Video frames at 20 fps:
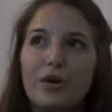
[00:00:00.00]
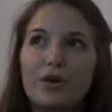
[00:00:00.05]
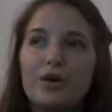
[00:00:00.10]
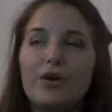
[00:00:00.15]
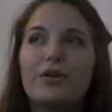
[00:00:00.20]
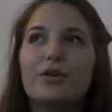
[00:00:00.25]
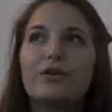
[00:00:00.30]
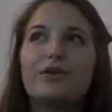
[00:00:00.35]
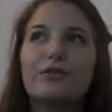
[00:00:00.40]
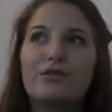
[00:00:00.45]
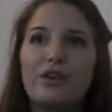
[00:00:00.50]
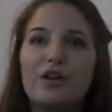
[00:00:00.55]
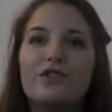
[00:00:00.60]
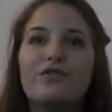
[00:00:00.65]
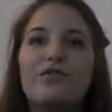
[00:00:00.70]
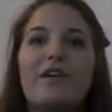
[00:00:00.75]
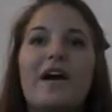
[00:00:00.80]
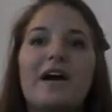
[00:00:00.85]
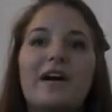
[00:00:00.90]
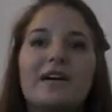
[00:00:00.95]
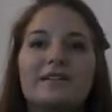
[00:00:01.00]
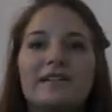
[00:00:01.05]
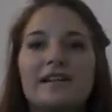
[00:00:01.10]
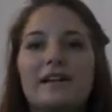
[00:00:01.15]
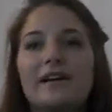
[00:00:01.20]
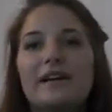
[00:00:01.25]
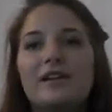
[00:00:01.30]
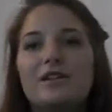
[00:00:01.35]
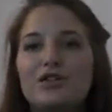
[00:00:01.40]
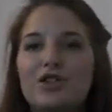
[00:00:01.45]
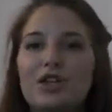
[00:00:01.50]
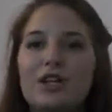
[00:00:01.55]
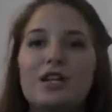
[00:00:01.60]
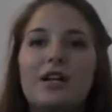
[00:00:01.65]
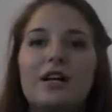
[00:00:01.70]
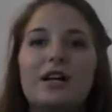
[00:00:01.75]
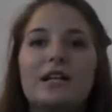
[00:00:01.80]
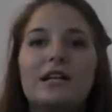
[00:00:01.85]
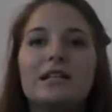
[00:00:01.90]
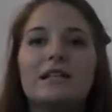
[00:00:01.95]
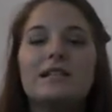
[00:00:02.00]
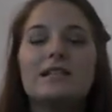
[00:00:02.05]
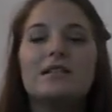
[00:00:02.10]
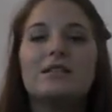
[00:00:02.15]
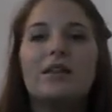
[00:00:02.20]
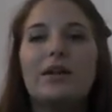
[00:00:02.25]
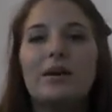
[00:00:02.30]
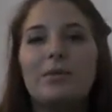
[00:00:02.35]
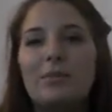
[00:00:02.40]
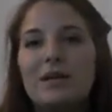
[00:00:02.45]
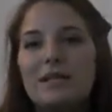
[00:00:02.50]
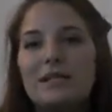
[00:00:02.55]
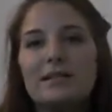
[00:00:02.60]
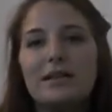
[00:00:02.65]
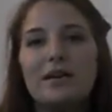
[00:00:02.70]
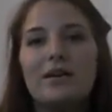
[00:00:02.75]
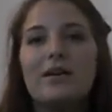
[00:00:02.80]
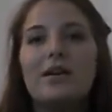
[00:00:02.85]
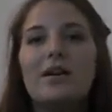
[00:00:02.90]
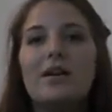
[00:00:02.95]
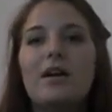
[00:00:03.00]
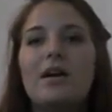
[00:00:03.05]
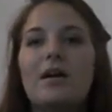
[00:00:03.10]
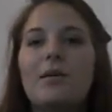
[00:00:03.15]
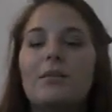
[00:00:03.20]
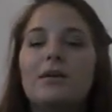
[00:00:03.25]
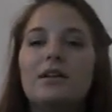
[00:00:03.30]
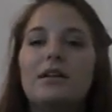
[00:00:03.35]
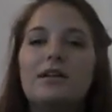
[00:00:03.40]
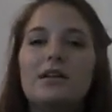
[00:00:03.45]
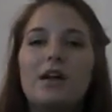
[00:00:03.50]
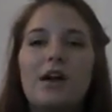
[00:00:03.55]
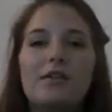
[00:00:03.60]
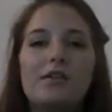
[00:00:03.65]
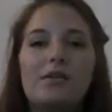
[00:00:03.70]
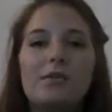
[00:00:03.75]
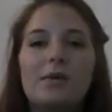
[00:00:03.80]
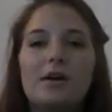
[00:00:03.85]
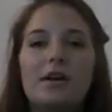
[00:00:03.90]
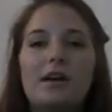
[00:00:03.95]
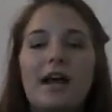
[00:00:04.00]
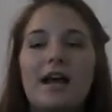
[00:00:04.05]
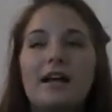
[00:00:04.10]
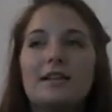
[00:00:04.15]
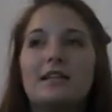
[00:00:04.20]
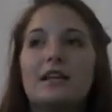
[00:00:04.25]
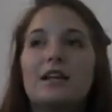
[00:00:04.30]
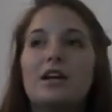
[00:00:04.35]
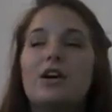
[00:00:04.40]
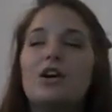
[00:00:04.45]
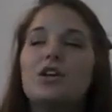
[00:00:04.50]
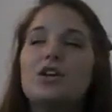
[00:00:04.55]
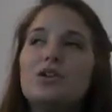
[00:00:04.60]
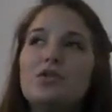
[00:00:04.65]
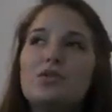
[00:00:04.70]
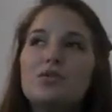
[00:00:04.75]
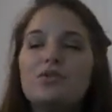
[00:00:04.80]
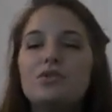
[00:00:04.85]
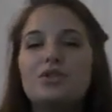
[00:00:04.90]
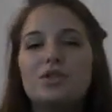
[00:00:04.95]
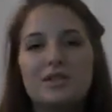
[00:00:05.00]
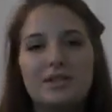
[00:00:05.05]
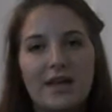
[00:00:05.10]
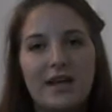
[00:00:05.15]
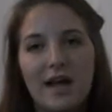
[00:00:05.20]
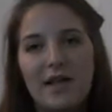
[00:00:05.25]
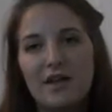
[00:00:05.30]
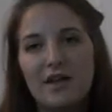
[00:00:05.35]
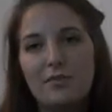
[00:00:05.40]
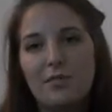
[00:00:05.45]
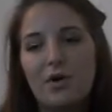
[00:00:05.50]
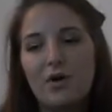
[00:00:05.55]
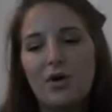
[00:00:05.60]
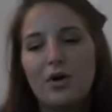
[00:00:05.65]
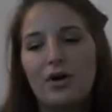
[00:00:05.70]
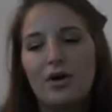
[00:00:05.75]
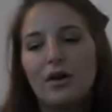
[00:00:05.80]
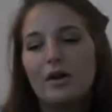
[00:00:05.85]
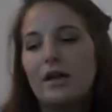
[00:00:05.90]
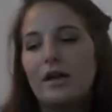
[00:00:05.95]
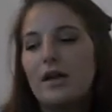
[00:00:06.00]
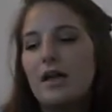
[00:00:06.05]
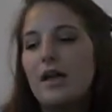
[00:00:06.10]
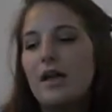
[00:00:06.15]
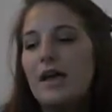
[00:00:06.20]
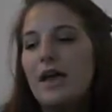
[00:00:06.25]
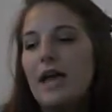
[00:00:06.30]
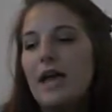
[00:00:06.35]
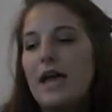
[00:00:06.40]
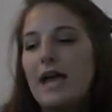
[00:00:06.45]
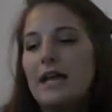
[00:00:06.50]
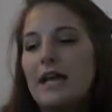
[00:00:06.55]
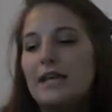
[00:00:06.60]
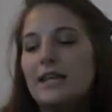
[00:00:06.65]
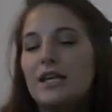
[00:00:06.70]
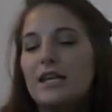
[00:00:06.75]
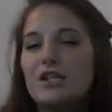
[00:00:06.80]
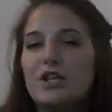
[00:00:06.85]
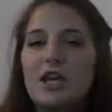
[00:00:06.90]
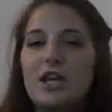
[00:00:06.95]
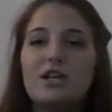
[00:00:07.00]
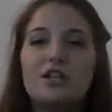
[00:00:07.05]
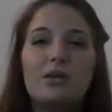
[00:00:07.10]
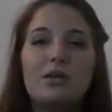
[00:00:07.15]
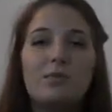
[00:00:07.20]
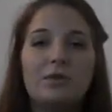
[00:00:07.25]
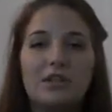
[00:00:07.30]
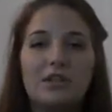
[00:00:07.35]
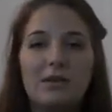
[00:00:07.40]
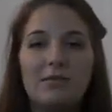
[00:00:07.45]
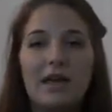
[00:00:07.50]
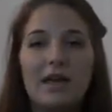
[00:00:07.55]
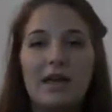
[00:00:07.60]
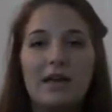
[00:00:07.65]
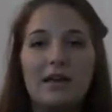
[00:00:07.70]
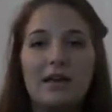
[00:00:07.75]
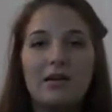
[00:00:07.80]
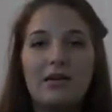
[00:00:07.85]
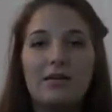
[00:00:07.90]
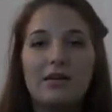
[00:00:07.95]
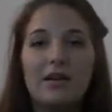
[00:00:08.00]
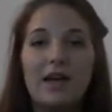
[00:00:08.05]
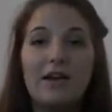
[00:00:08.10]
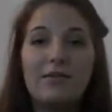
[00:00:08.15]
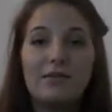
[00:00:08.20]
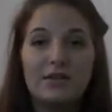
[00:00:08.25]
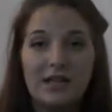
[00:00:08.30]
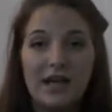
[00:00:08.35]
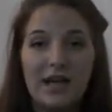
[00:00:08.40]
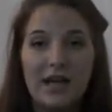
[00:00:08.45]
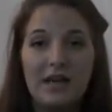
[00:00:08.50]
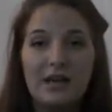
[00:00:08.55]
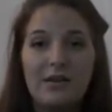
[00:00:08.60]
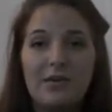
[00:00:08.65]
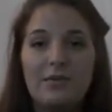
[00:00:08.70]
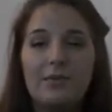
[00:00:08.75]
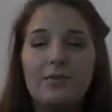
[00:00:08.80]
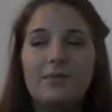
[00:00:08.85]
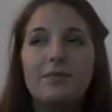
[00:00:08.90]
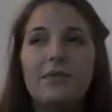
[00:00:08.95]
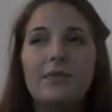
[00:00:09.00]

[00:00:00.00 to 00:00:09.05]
burgers, French fries, chicken nuggets, like pizza. But then the other one has like a huge salad bar, and they change up what they make every day.